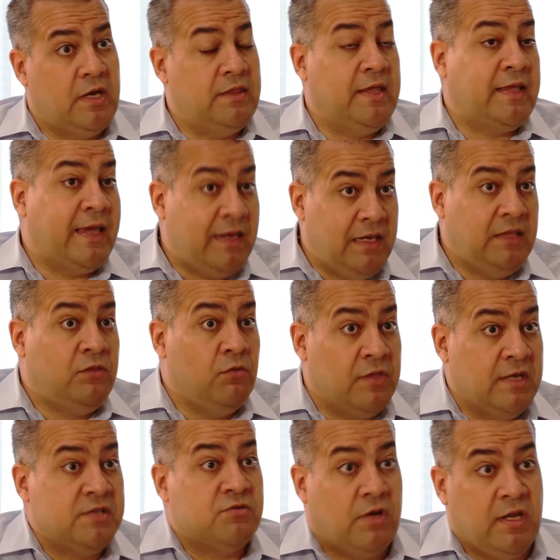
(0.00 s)
And that can lead to
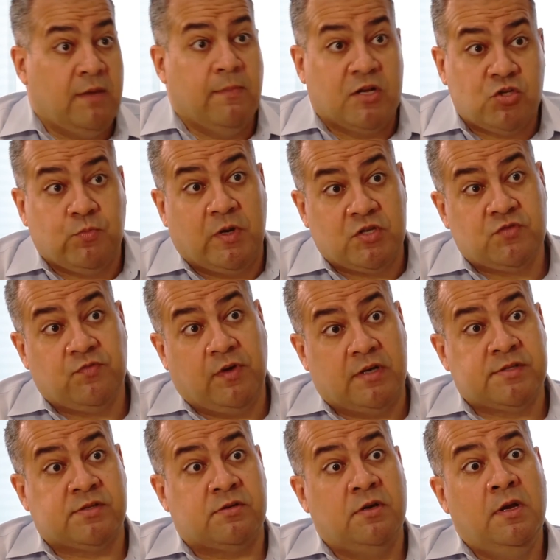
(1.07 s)
things running much, much
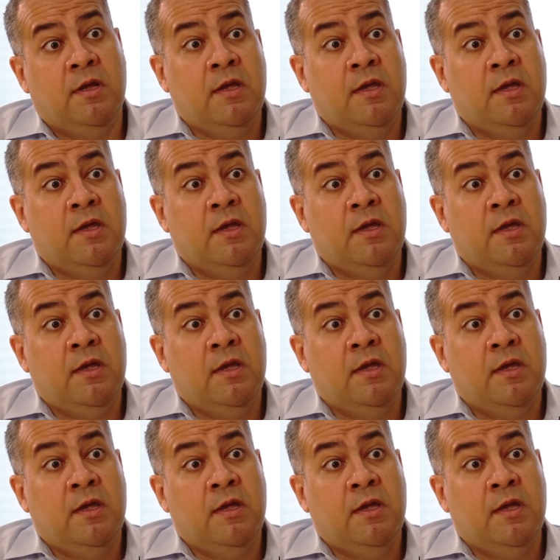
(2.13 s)
faster.